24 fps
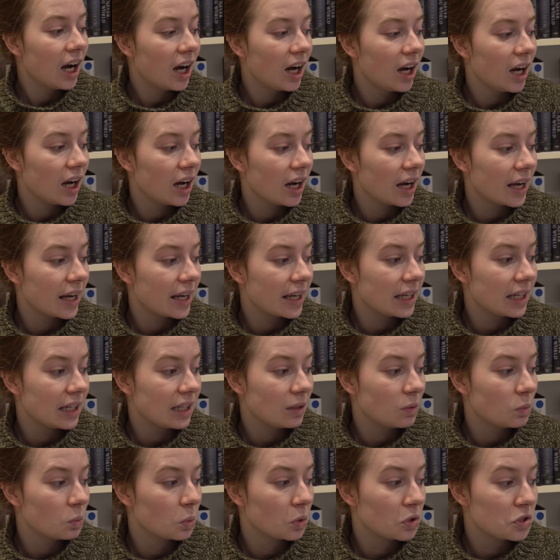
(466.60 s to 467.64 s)

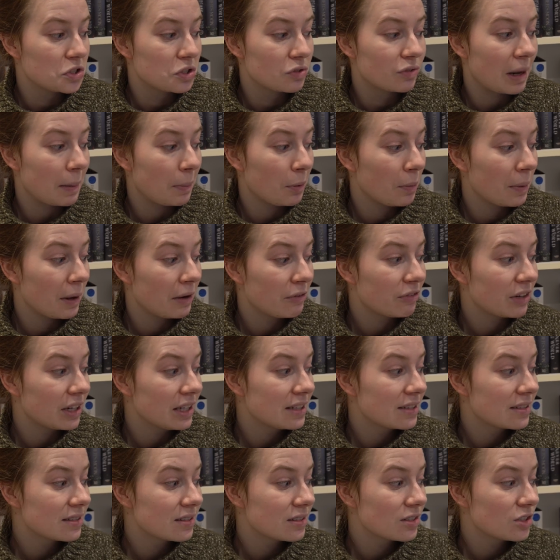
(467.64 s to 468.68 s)
I want to wrap all my
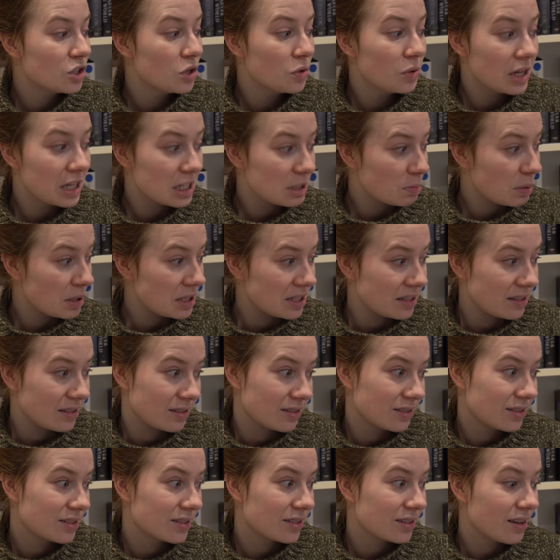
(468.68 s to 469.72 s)
friends' New Year's
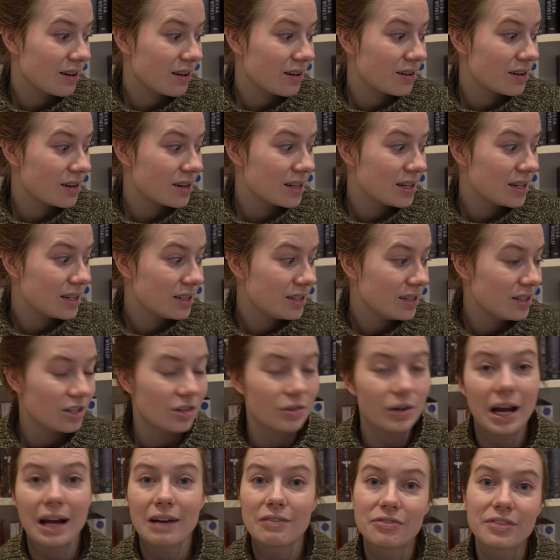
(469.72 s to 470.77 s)
presents. I
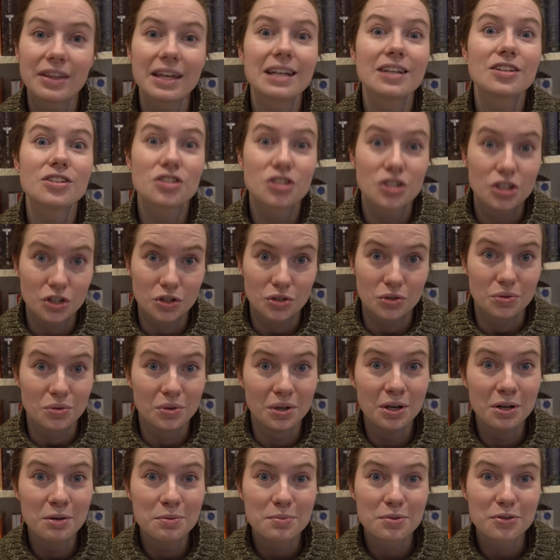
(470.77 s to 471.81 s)
have things to do
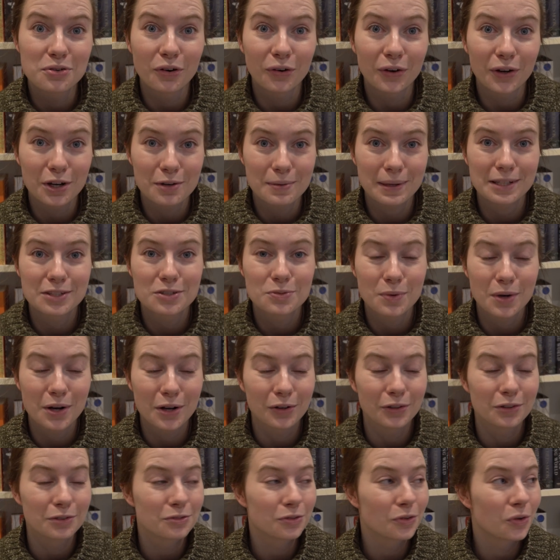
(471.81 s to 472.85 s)
before I go back to work
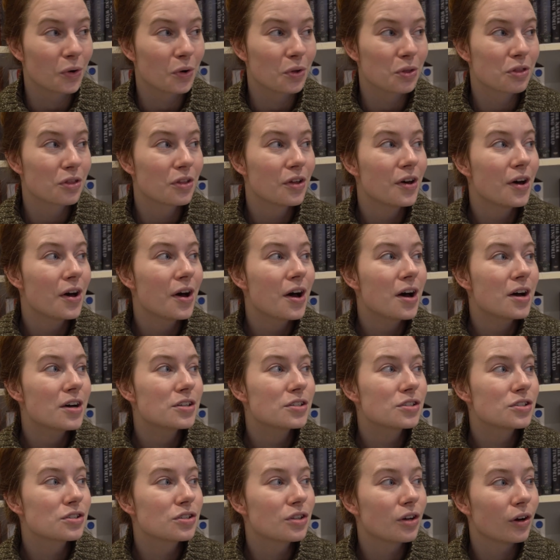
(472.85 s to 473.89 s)
on the 4th.
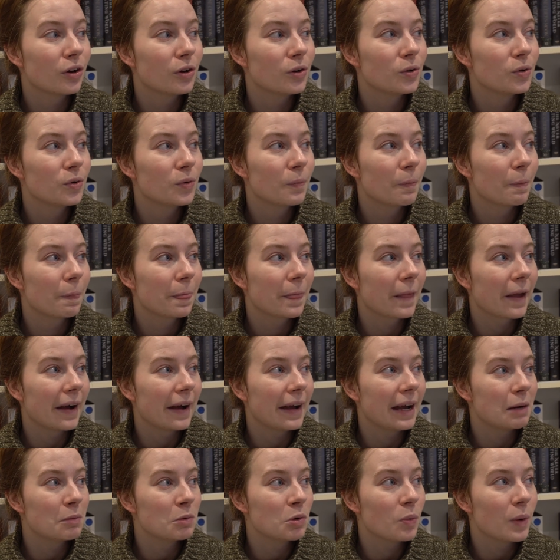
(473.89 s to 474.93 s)
So I
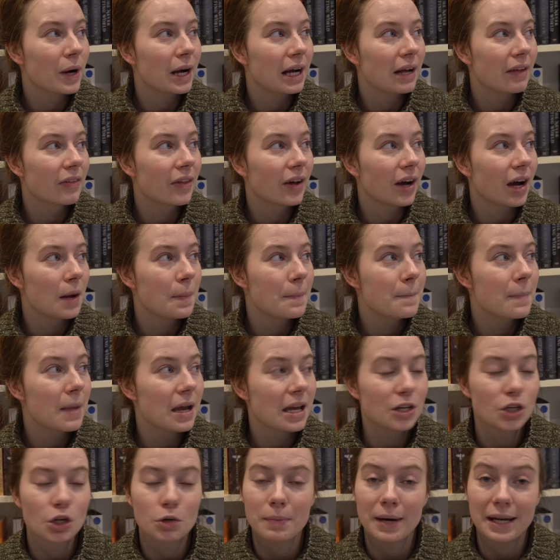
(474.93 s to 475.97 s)
am aware that I
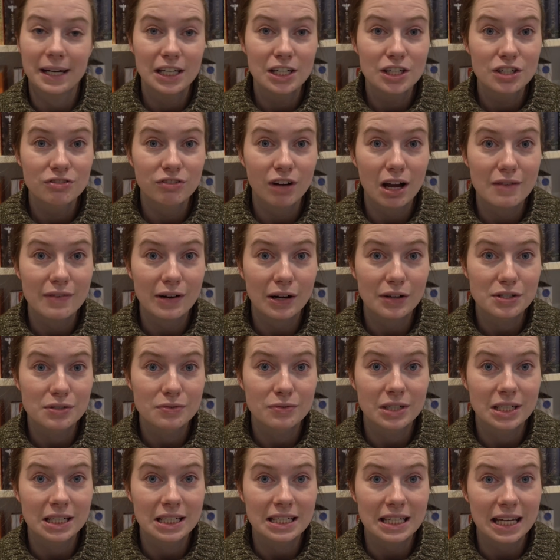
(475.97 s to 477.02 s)
may not manage 5 hours of
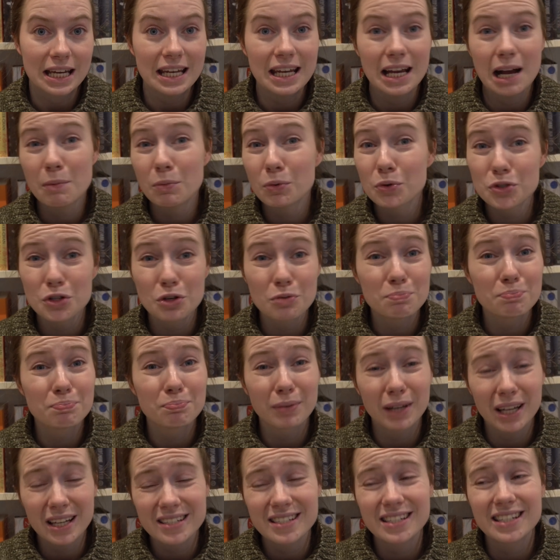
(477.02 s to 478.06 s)
reading a day. I'm also
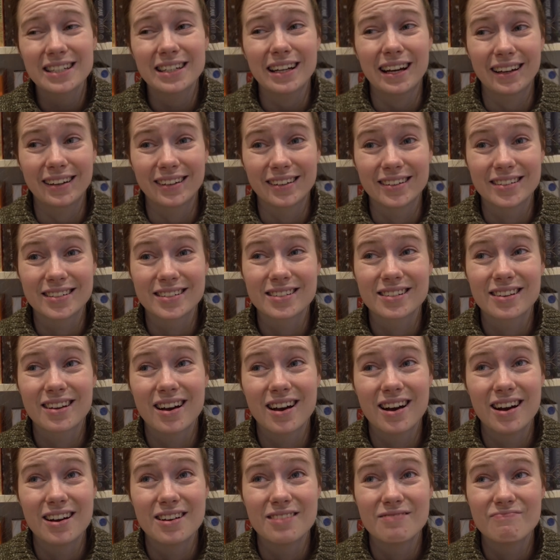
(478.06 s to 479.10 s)
bloody knackered.
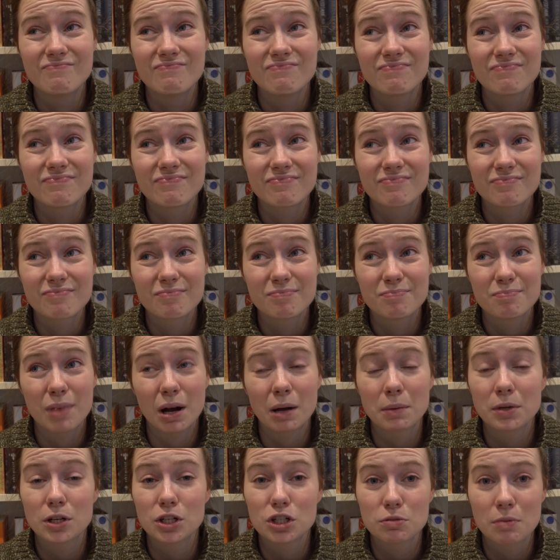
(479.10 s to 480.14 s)
But
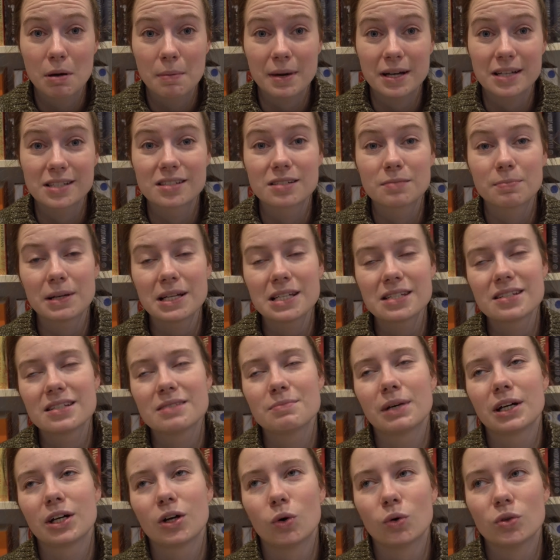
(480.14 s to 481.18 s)
I'm going to do my best. Basically,
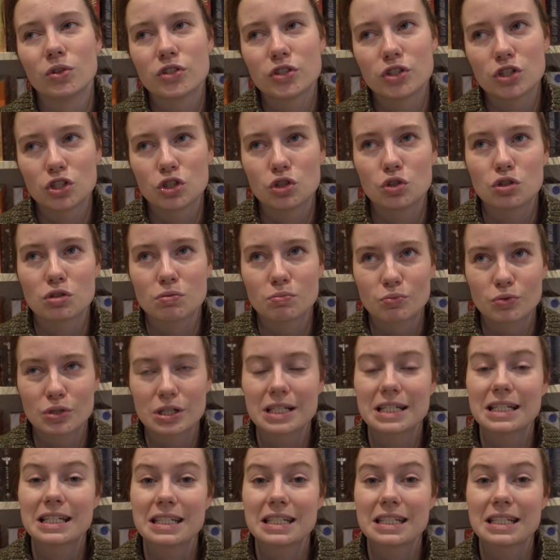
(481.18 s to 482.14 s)
my goal is to just do some really